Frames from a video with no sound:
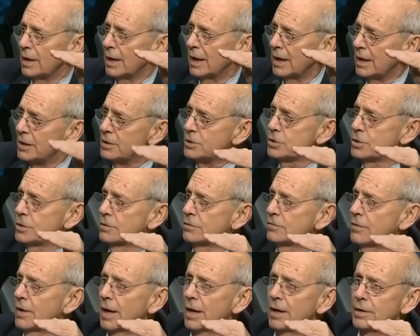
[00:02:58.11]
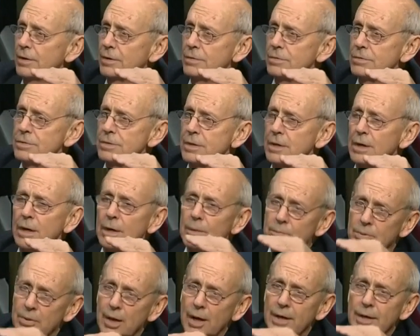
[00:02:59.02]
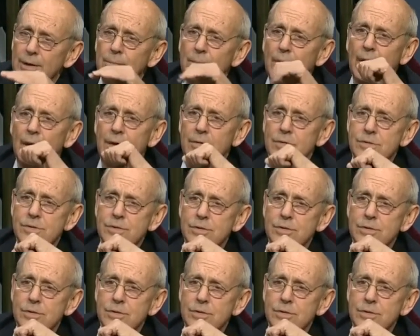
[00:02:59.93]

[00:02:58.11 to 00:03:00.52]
ancient values apply to modern